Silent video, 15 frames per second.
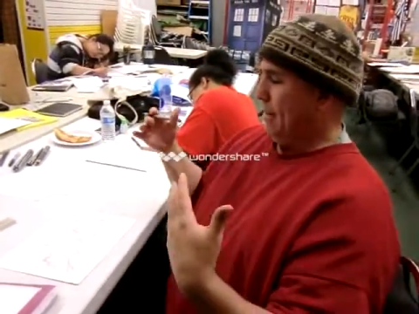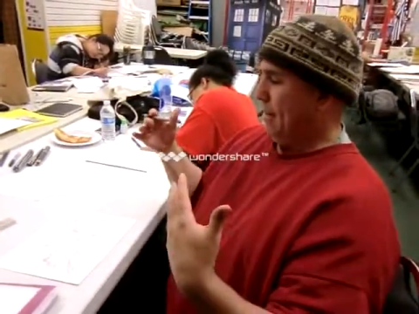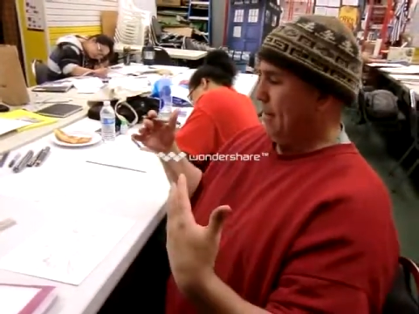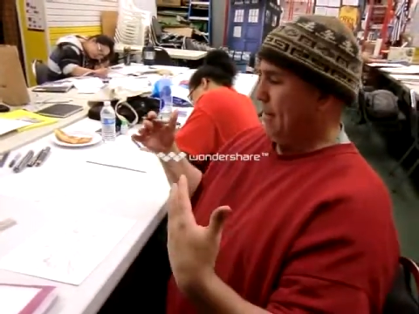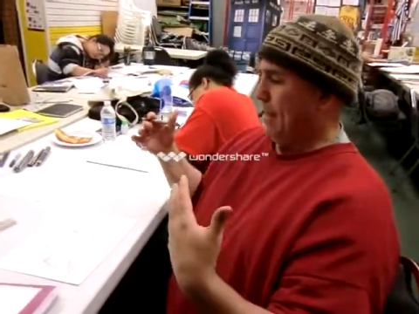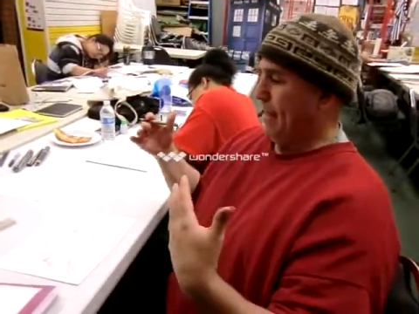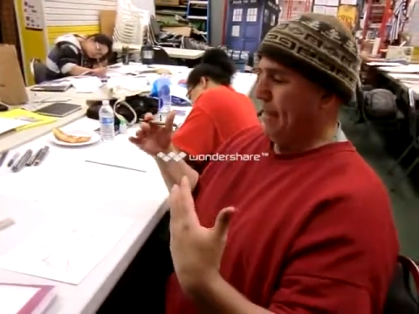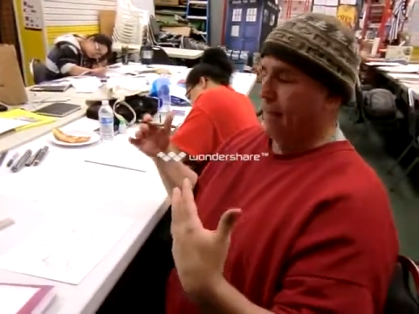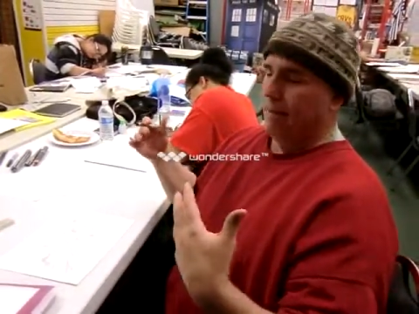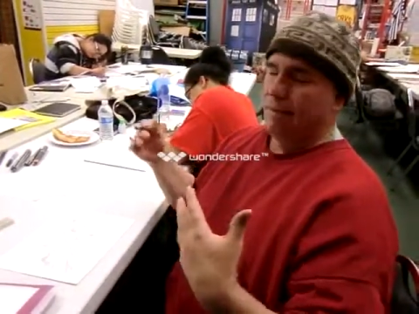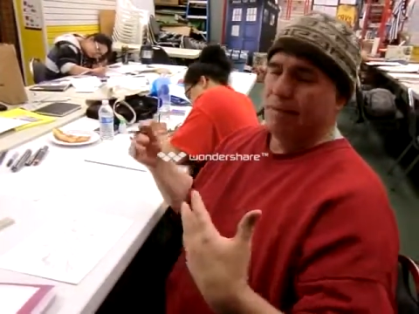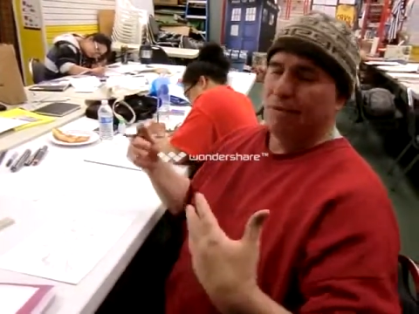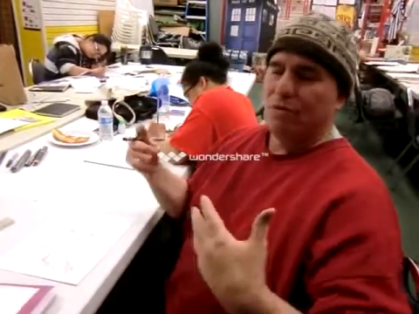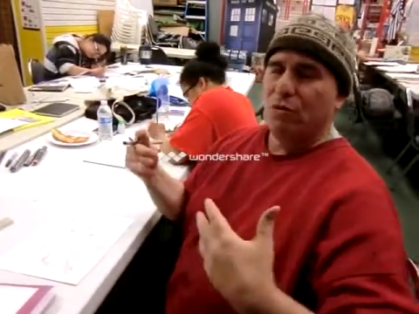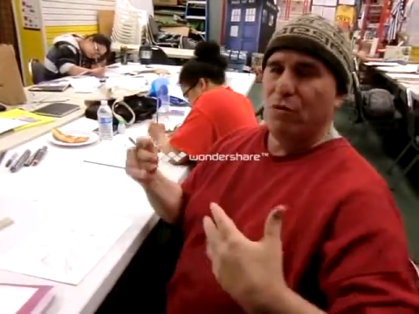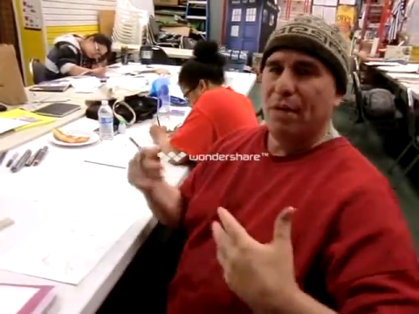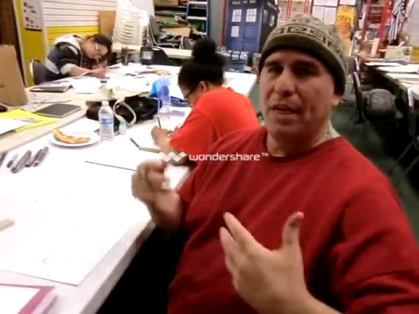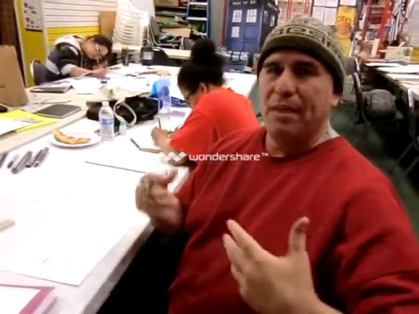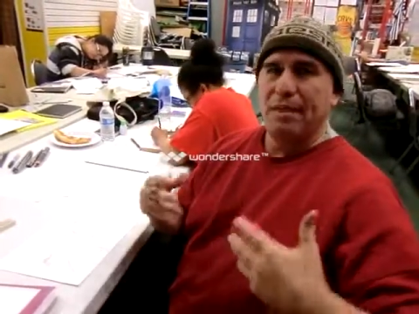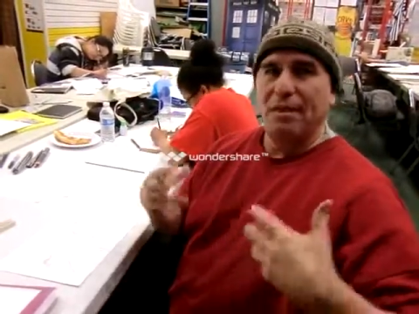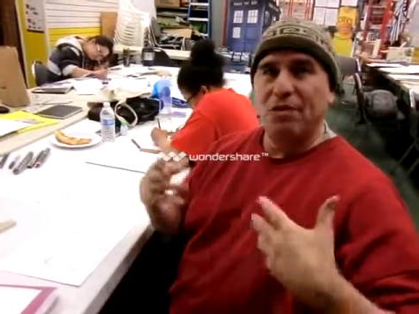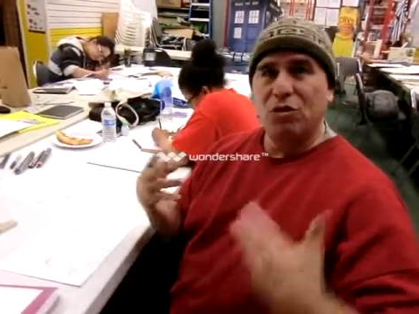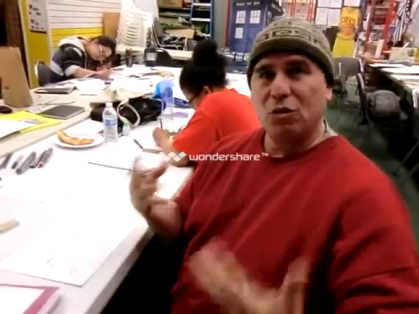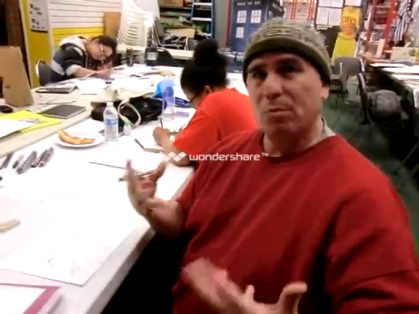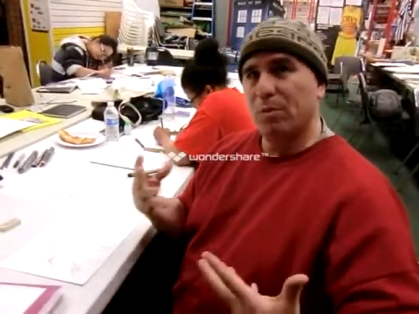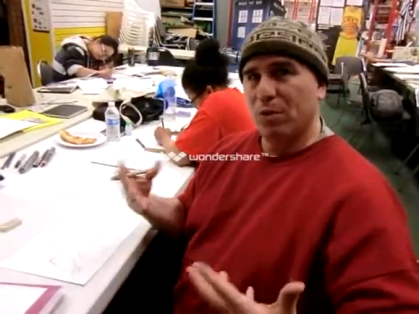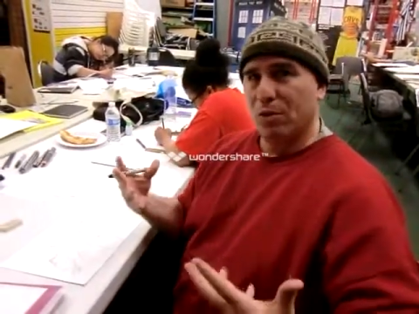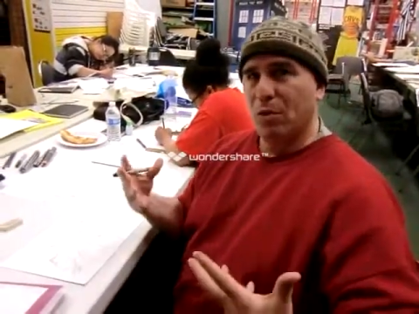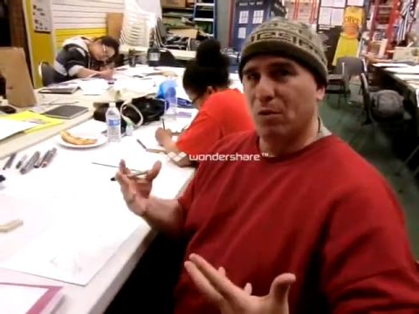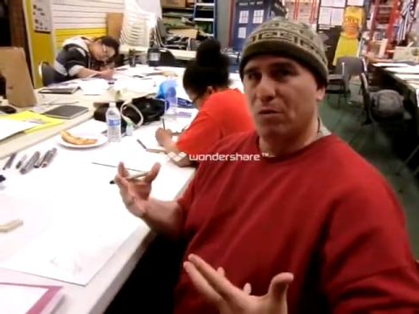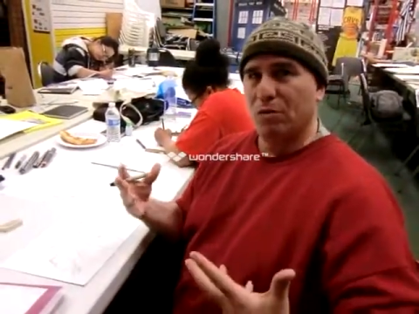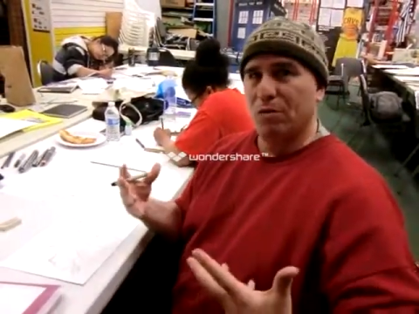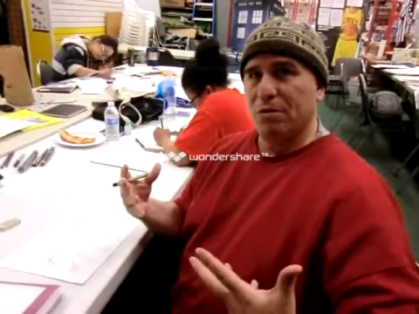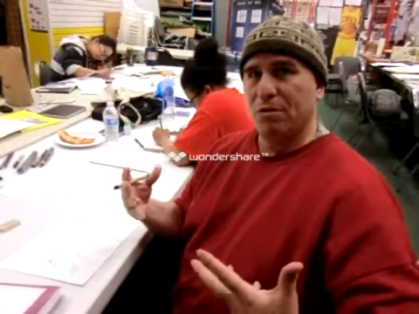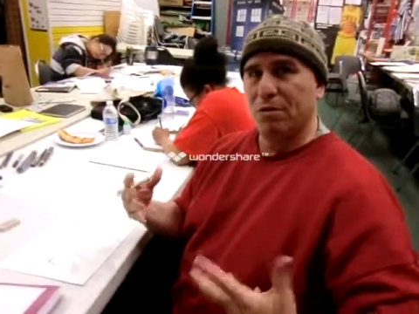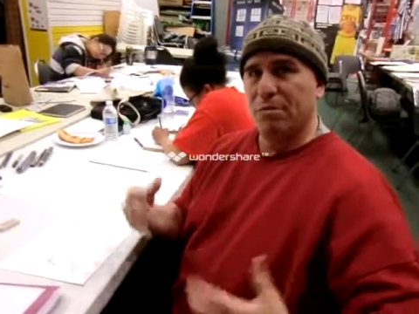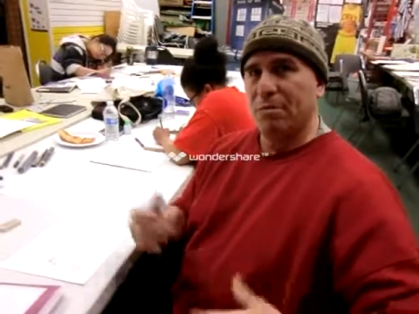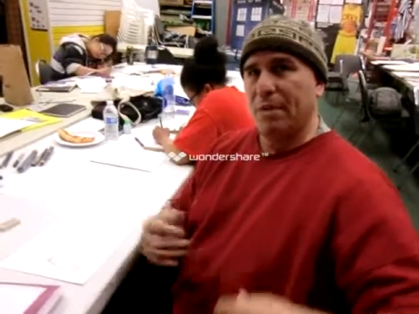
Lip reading: they create these super soldiers.